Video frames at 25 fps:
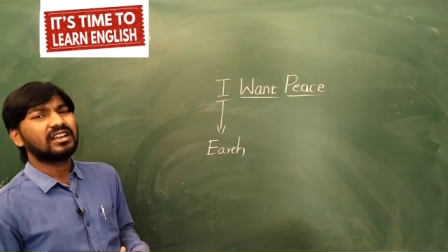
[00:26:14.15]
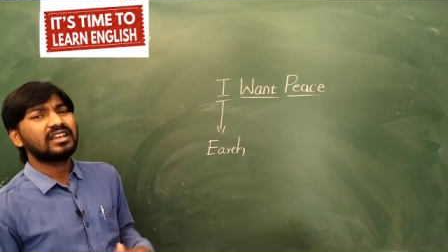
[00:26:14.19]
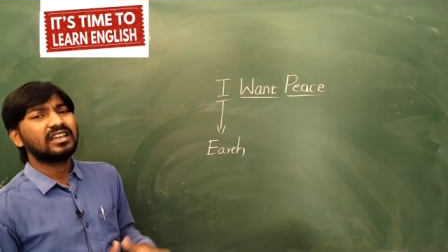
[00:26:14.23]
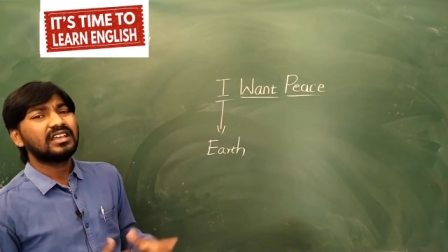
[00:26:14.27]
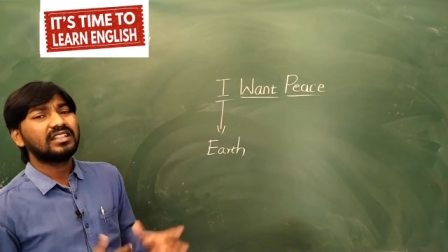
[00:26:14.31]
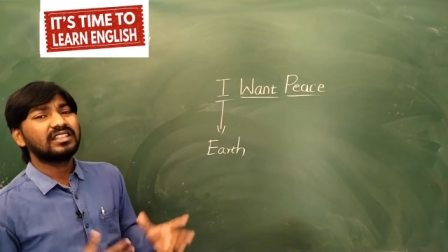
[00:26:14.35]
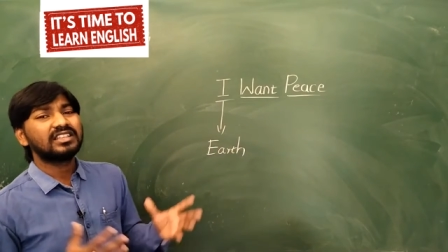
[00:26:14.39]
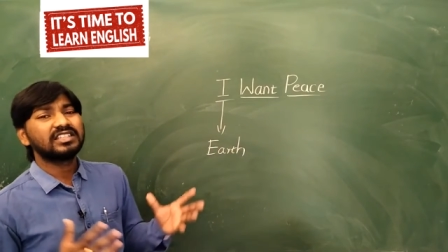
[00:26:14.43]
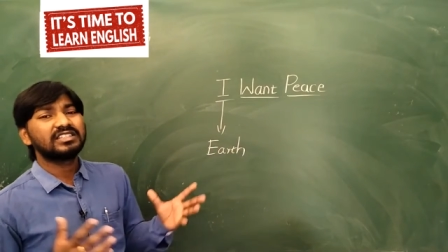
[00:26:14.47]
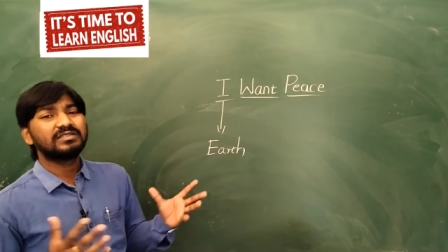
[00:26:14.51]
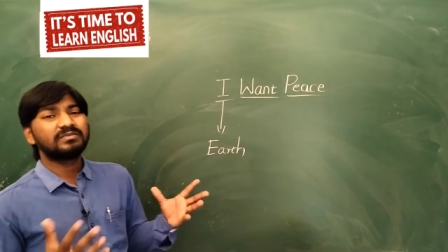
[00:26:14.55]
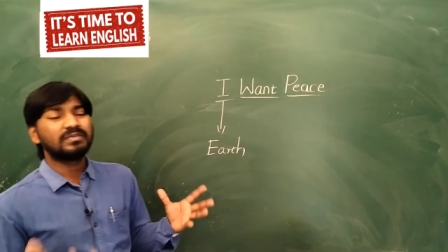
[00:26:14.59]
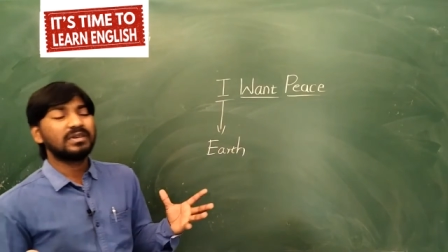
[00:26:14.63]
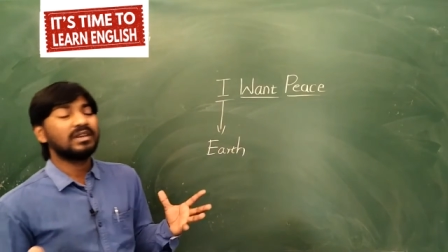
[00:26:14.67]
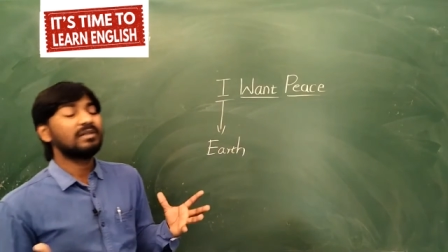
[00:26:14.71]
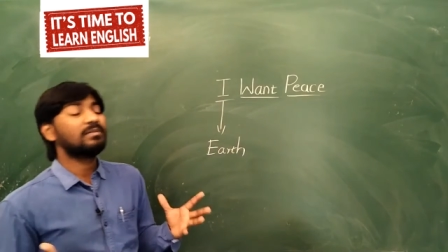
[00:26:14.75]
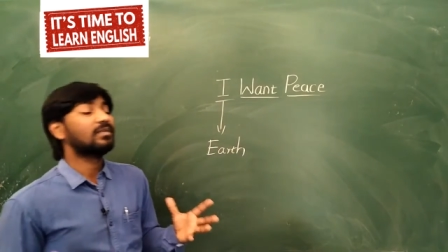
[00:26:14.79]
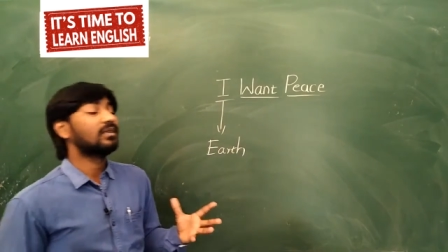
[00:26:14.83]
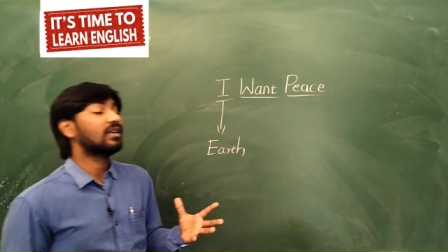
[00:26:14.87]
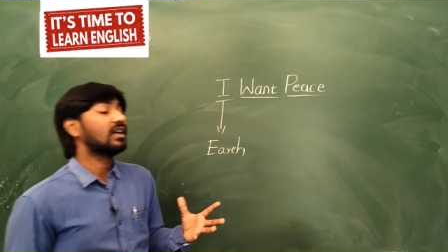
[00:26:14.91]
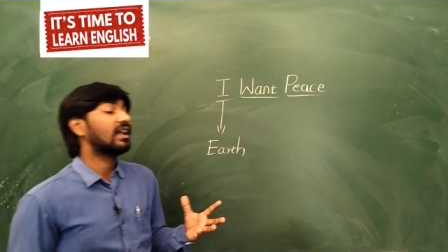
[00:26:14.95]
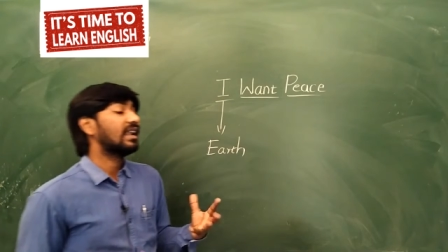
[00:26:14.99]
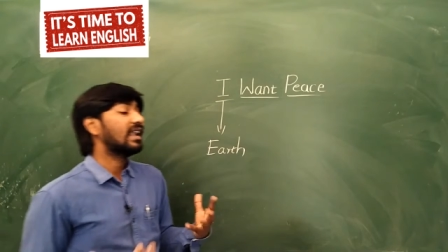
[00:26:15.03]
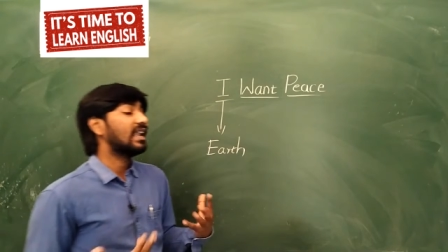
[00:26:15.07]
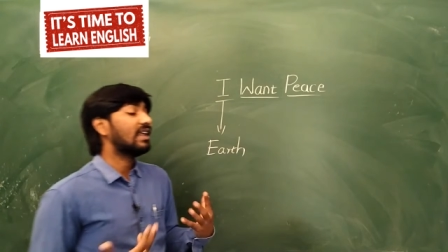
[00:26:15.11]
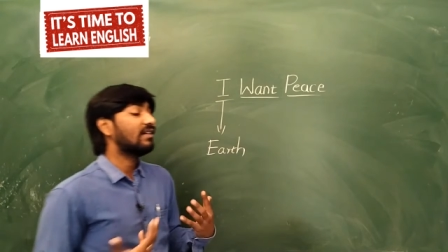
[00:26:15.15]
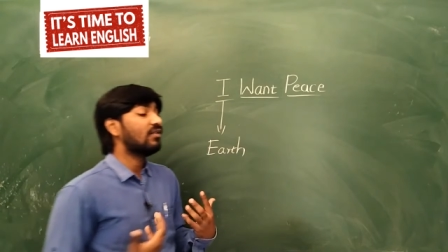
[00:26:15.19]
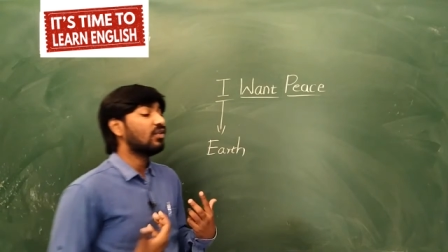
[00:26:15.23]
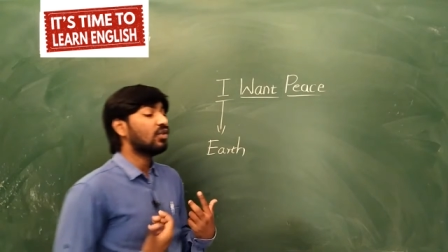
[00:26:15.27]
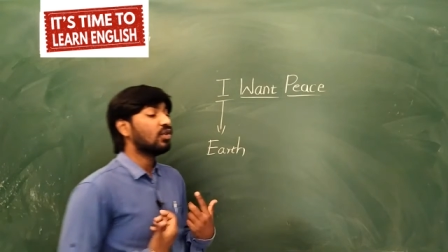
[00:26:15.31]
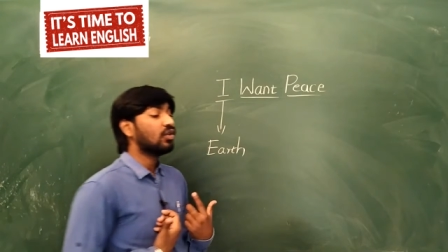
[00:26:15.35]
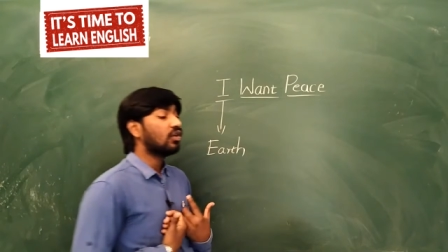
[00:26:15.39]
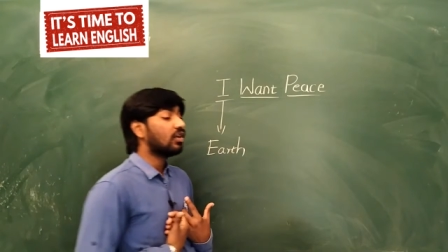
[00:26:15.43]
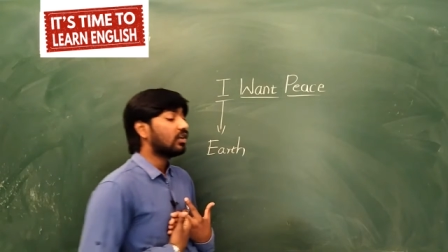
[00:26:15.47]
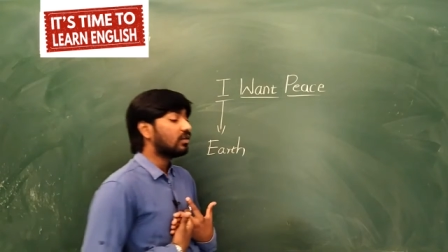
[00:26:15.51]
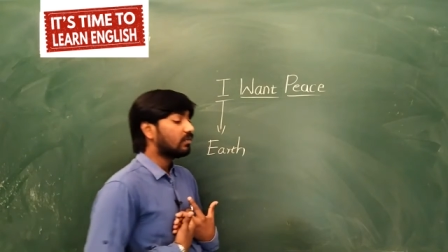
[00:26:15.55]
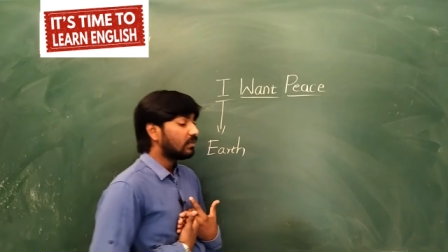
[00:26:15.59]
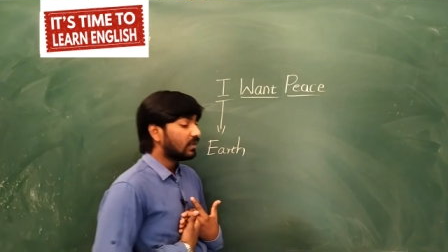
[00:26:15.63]
Ray, these people are
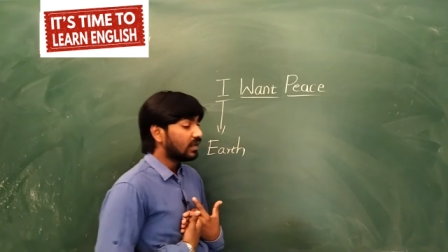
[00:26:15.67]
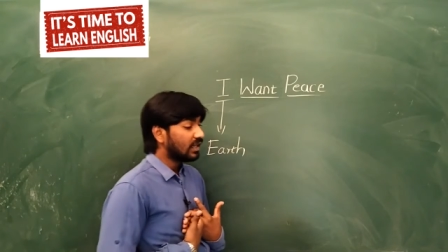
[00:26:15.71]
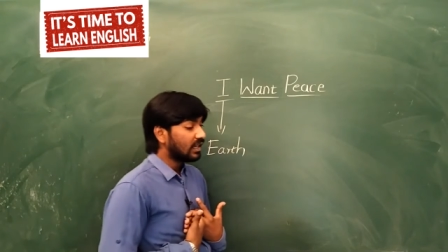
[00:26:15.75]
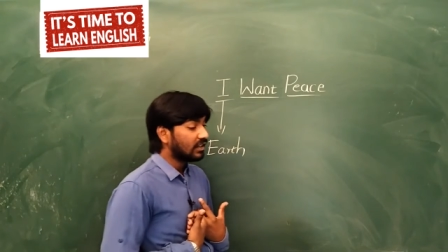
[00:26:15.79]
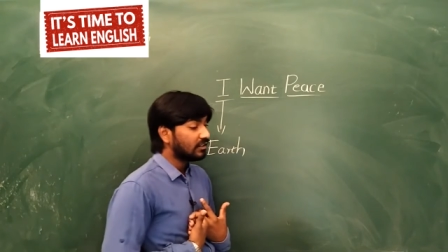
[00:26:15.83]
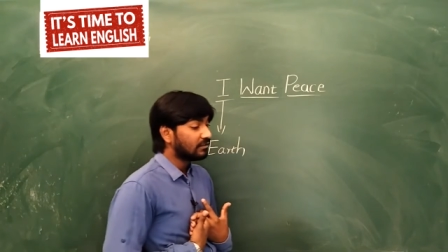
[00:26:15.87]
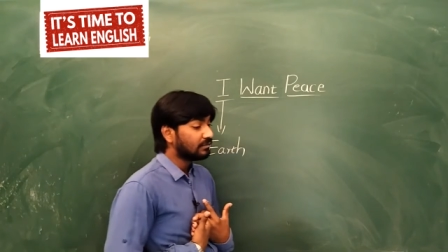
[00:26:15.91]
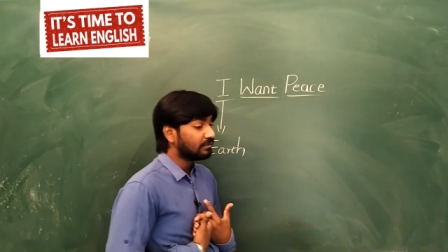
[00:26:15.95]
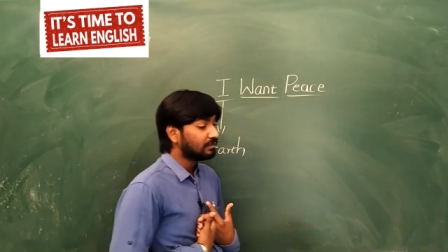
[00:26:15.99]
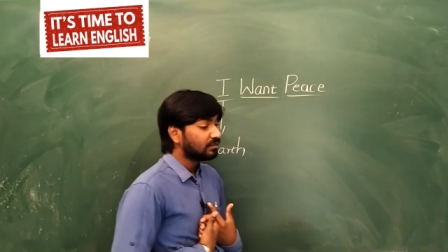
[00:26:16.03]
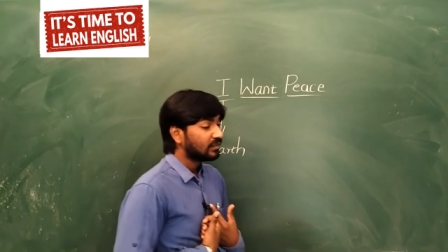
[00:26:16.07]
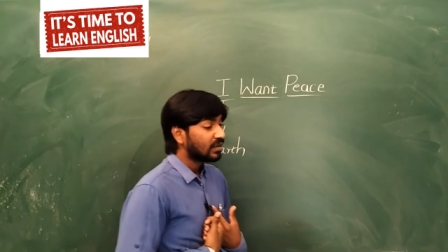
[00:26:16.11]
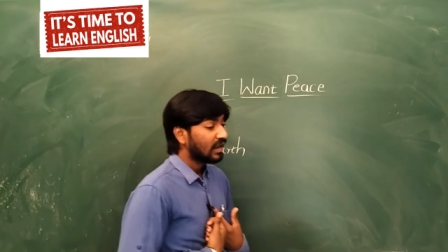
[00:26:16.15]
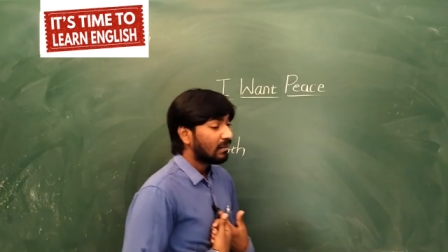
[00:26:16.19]
living on me,